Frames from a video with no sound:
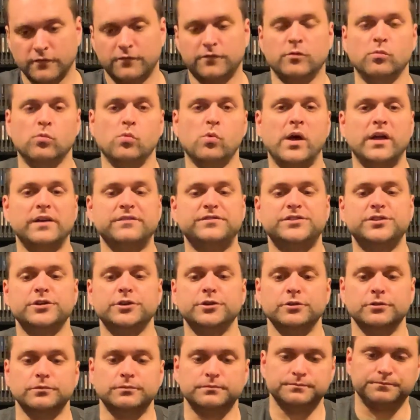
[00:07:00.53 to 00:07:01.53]
from wave
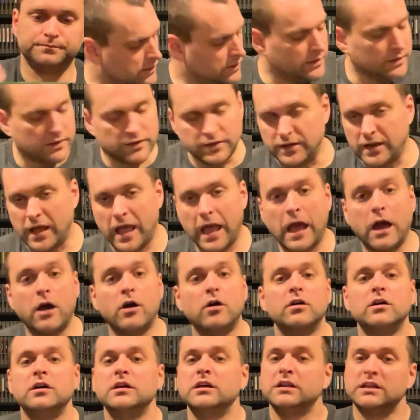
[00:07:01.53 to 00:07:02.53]
2.
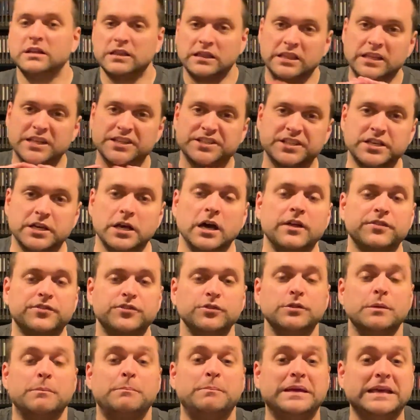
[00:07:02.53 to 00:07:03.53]
Now let's cut
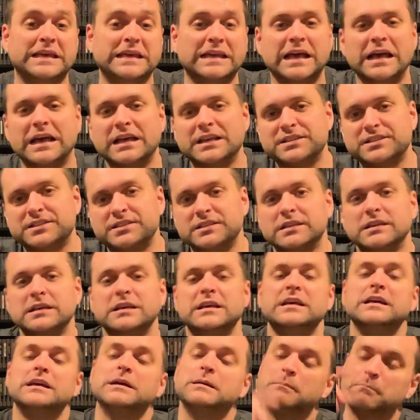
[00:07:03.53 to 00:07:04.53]
through the BS.
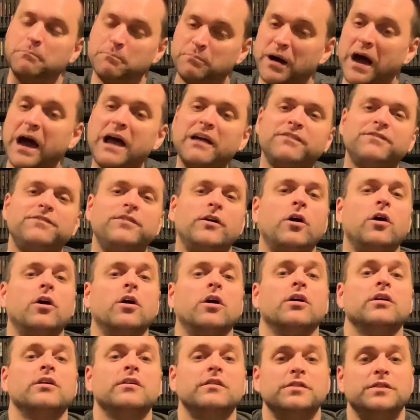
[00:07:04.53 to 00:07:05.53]
By
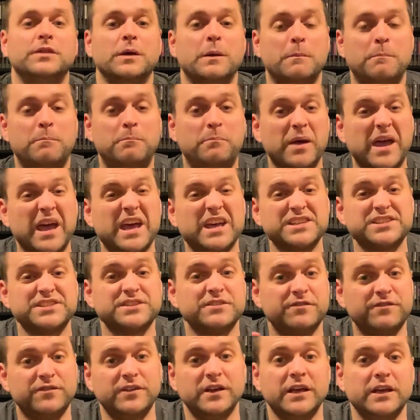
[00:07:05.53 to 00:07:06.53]
far the
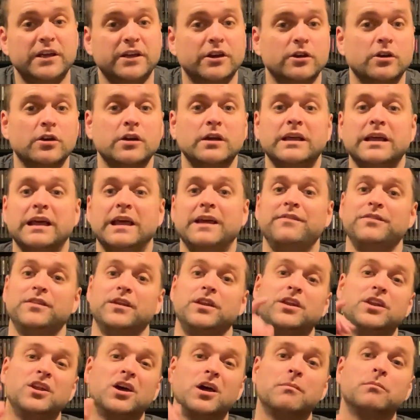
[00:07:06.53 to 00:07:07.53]
best figure and the
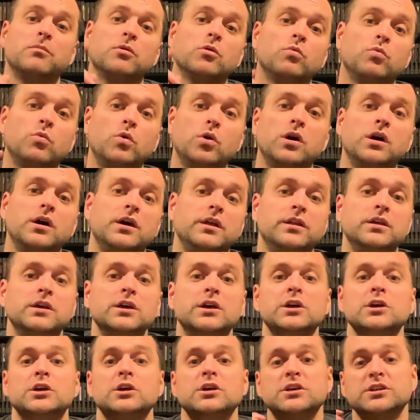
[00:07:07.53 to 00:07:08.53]
#1
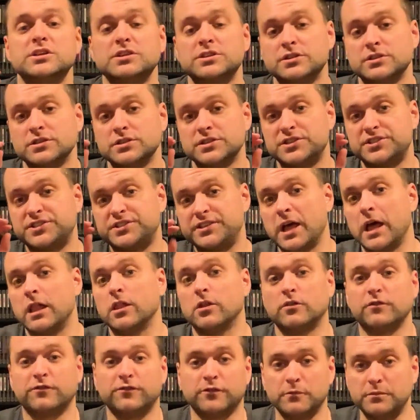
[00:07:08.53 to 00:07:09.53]

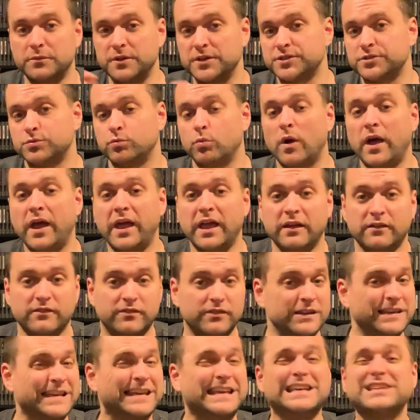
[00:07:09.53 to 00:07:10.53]
seller from this
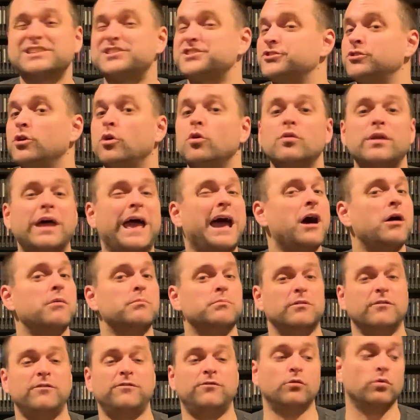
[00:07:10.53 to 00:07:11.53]
wave. It sold
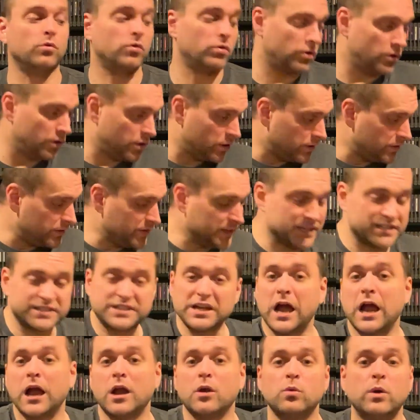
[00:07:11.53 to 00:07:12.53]
out before the
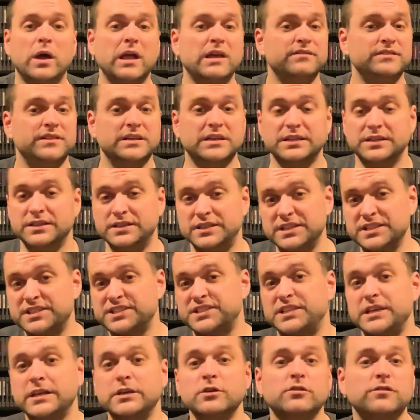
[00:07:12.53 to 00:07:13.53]
entire wave did.
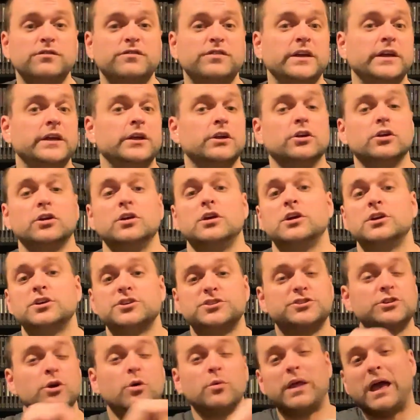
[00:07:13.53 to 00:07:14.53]
This single figure
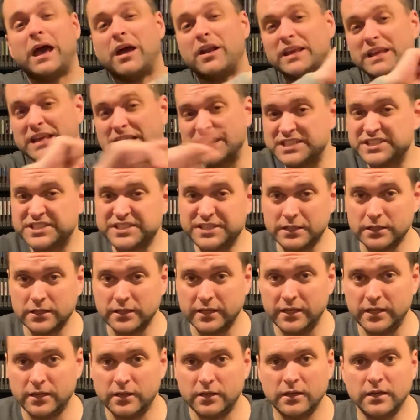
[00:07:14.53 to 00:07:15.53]
sold out
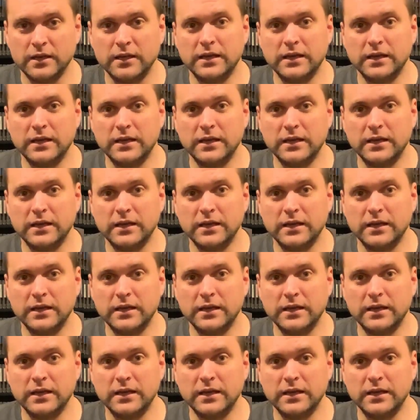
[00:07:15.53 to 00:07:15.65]
instantly.